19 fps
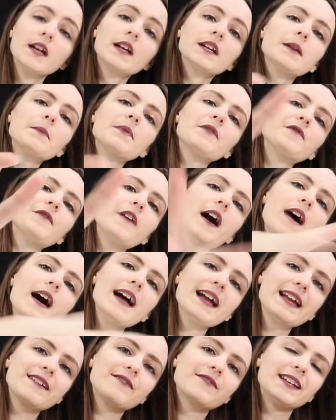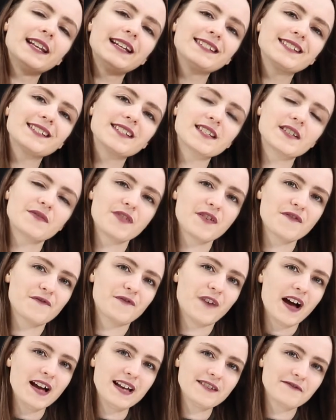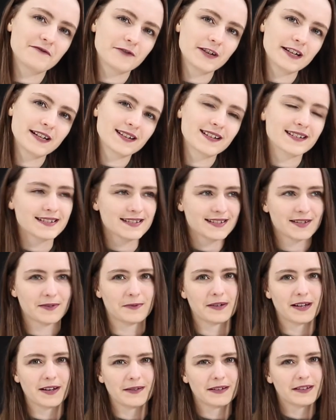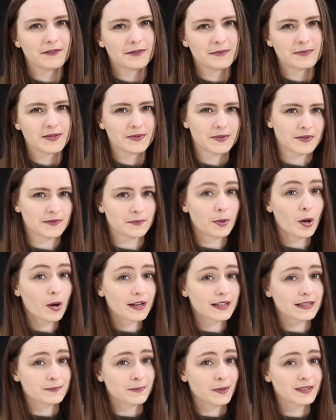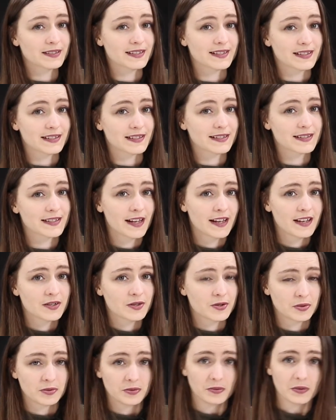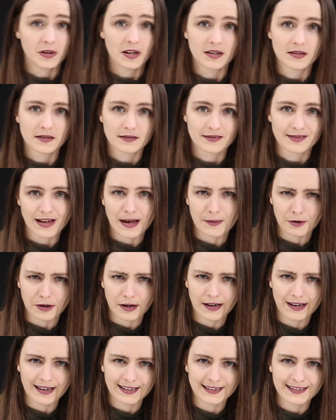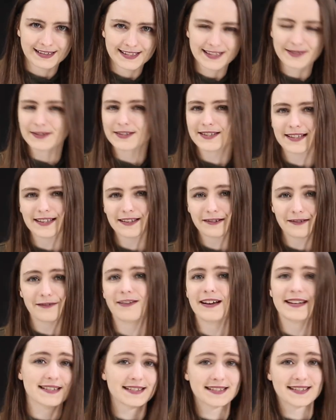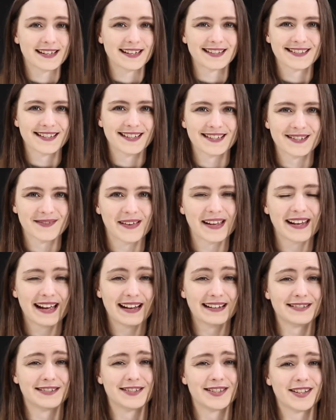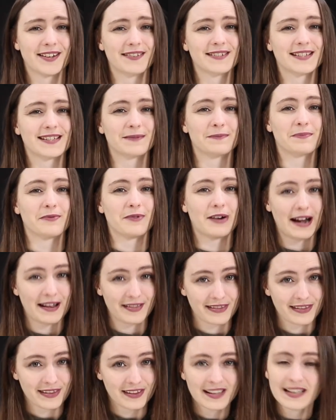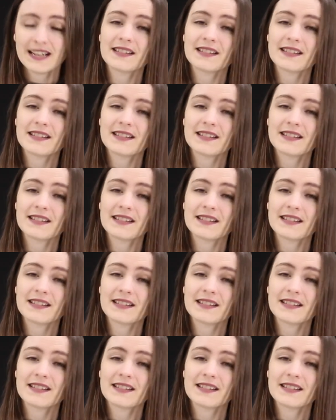Number 5, Legends of the Five Rings. So we're going from sort of pocket monsters to samurais, which is a great distinction to make and shows the breadth.